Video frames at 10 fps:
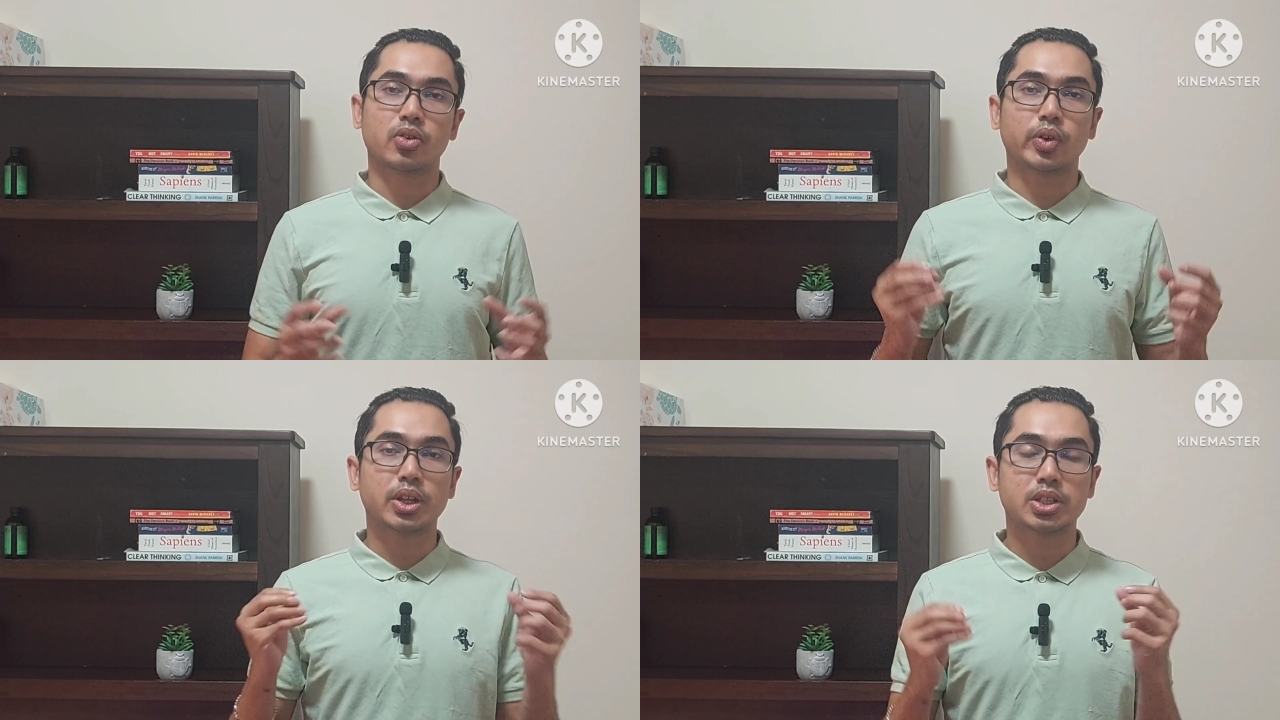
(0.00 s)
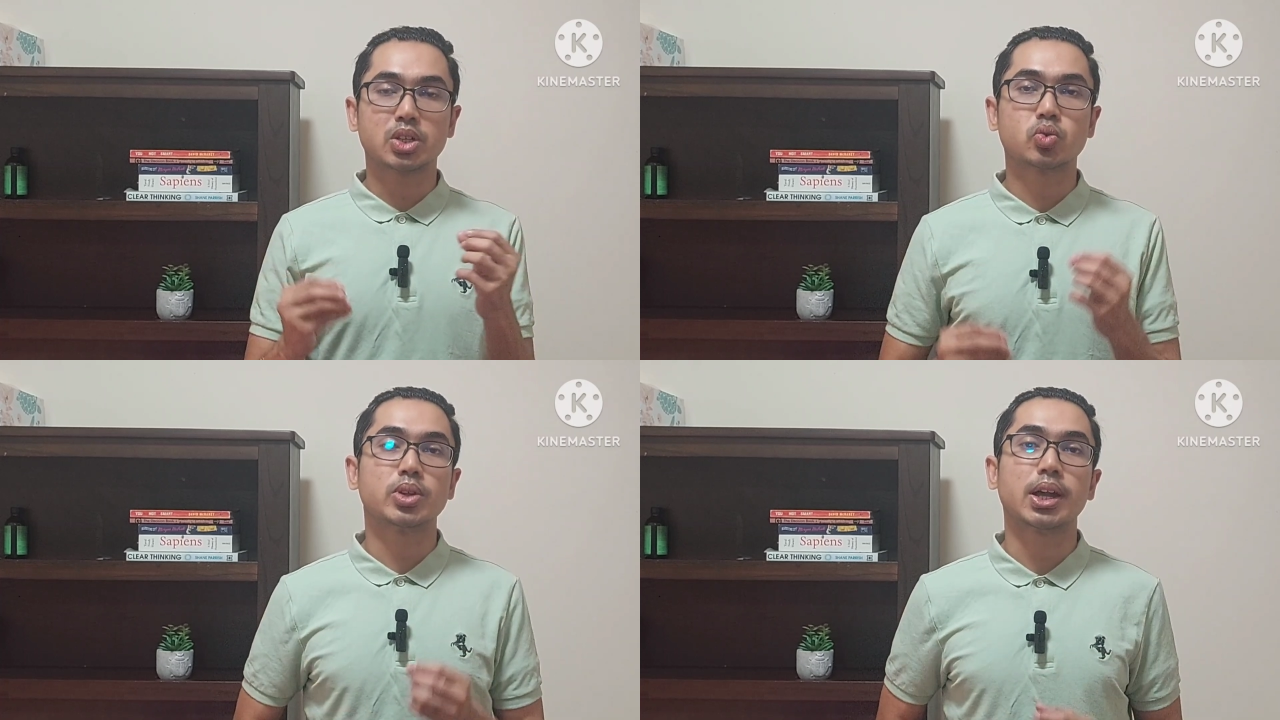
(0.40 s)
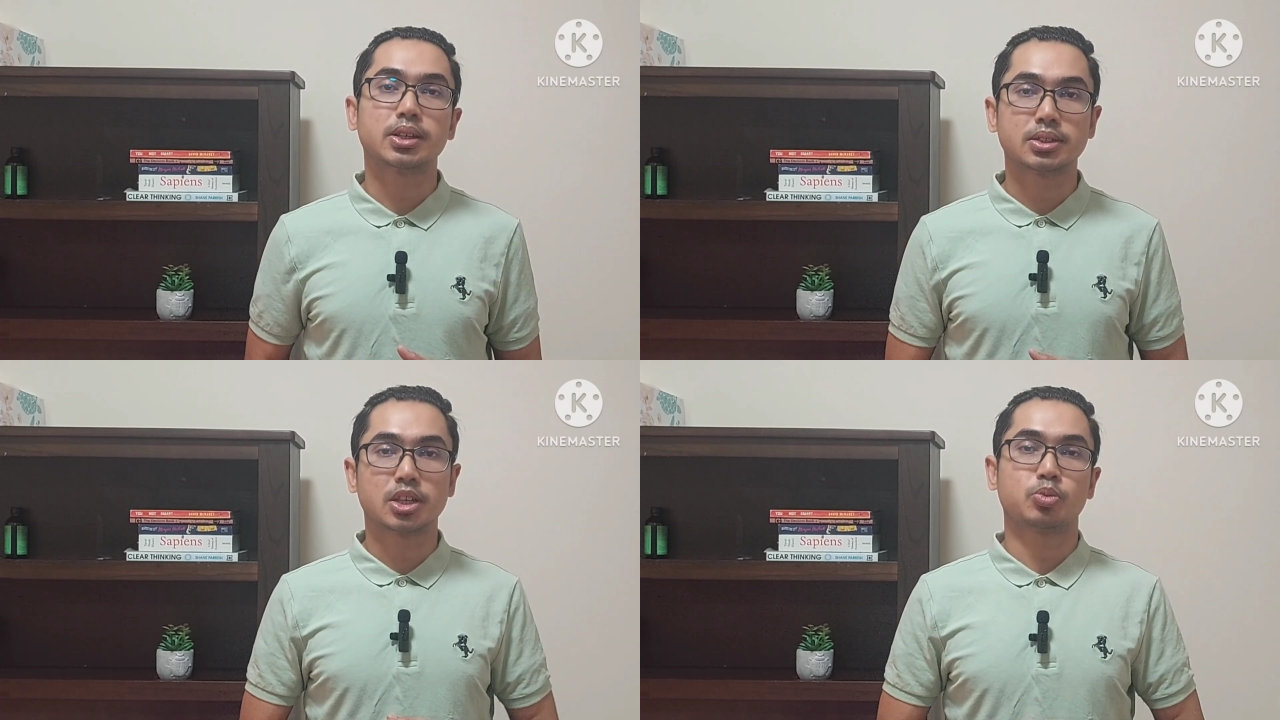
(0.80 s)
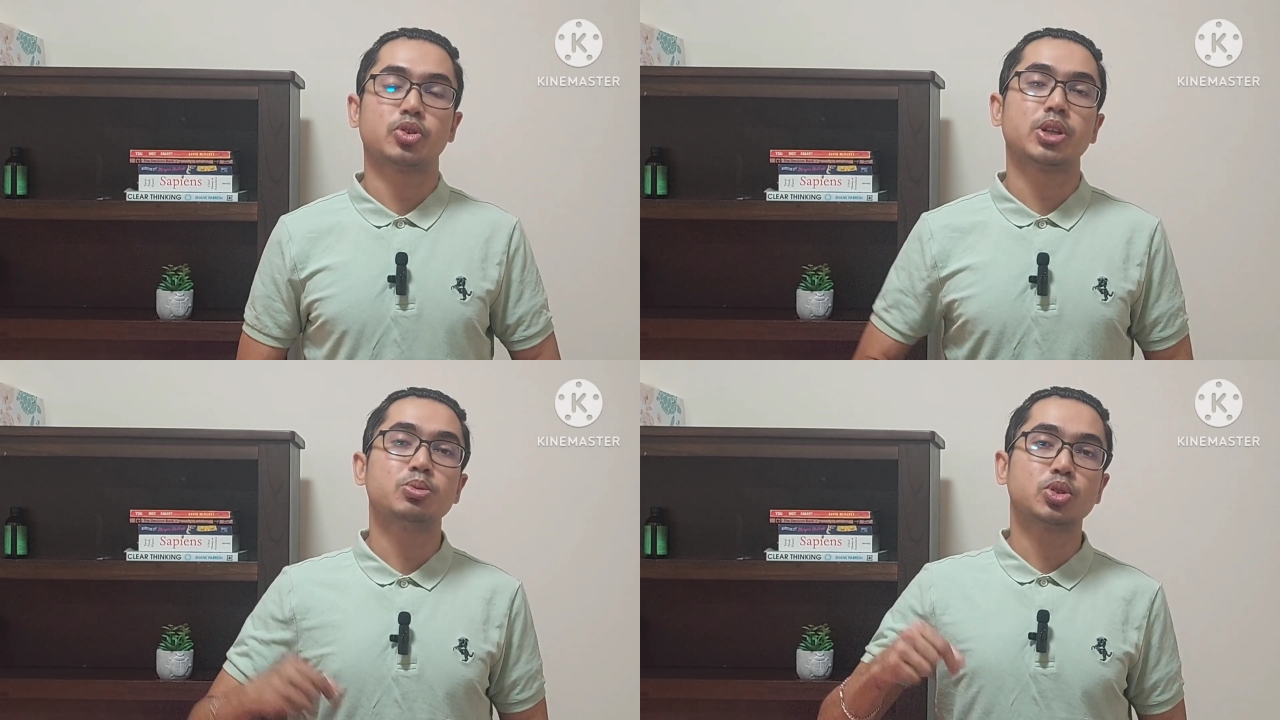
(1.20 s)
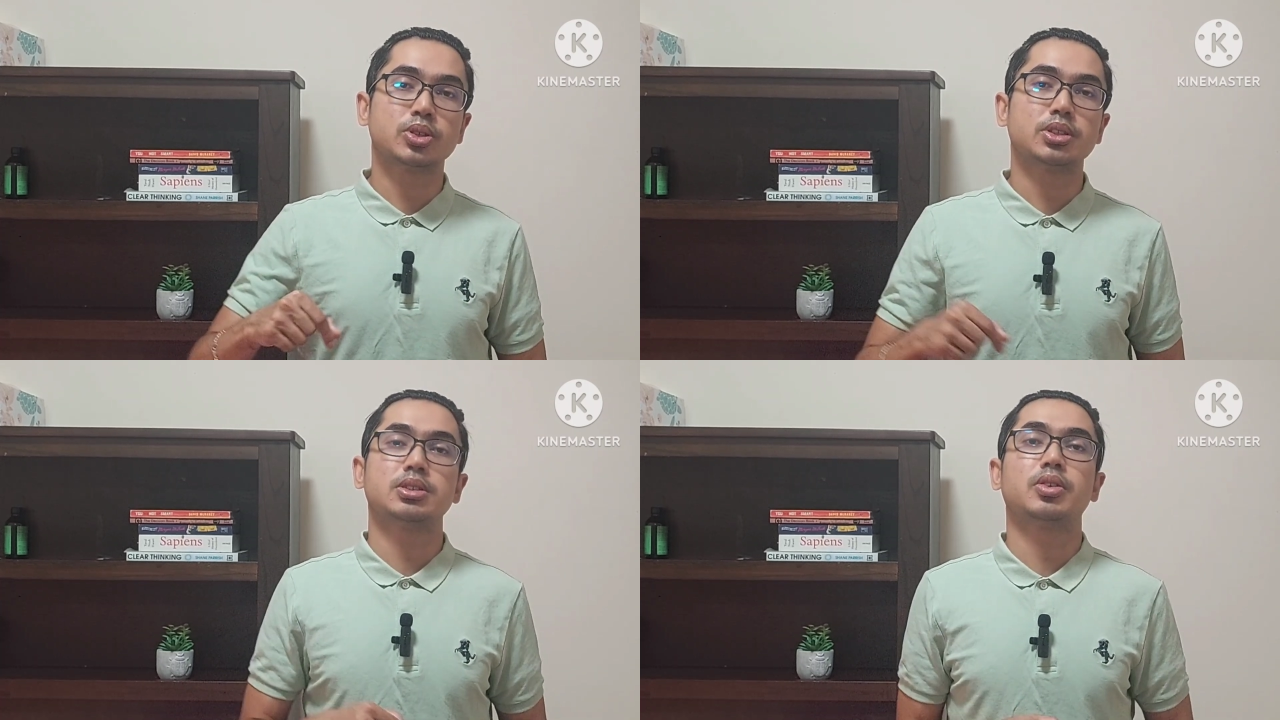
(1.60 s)
are related to the IT support team. So
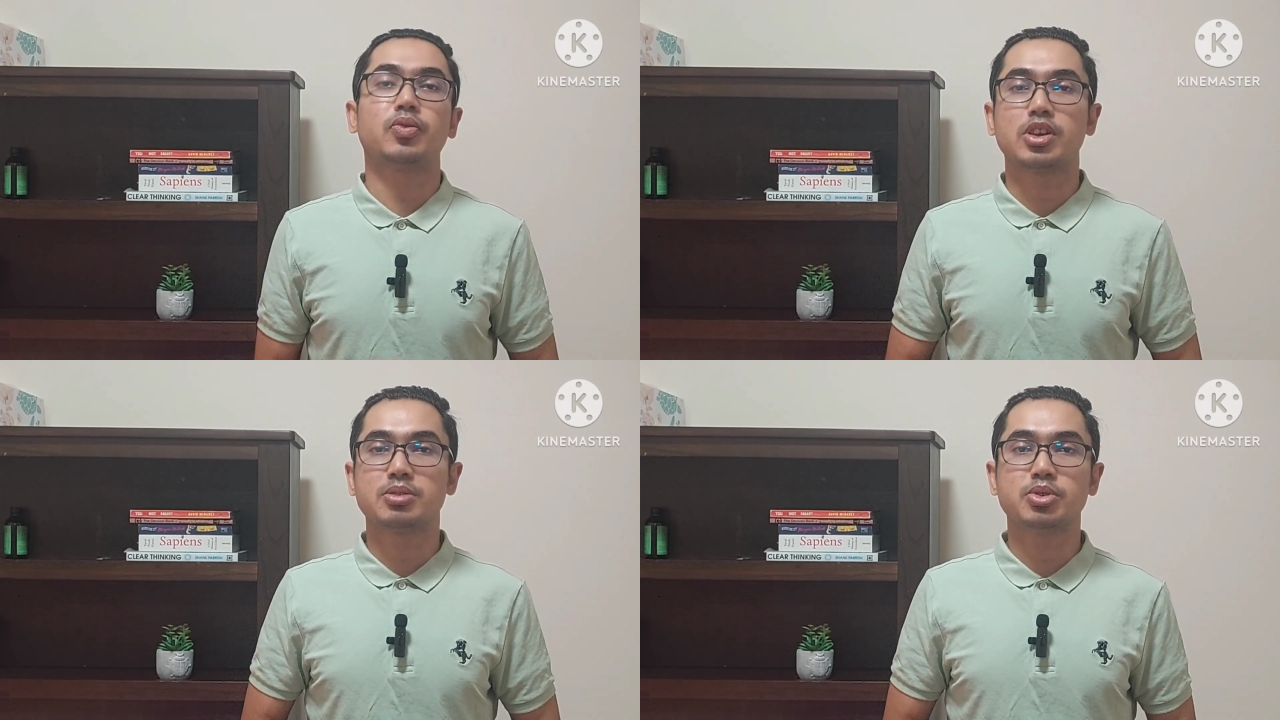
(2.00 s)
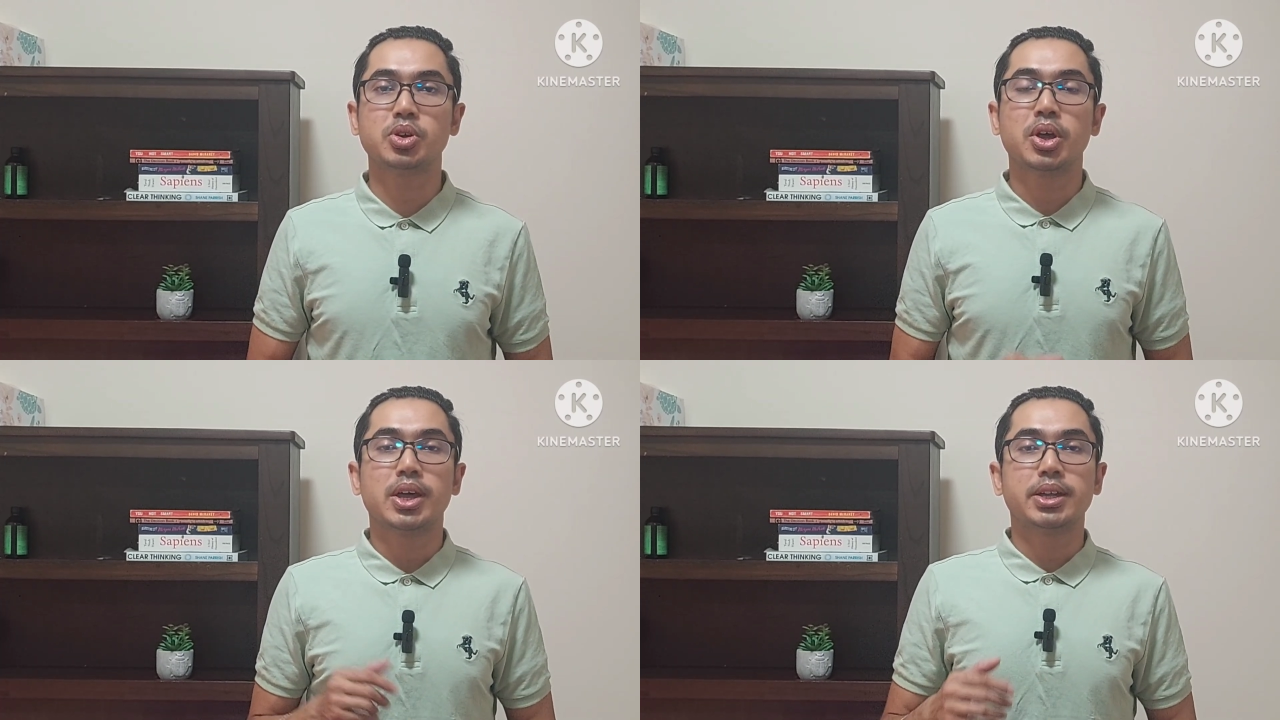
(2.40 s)
this is the first video.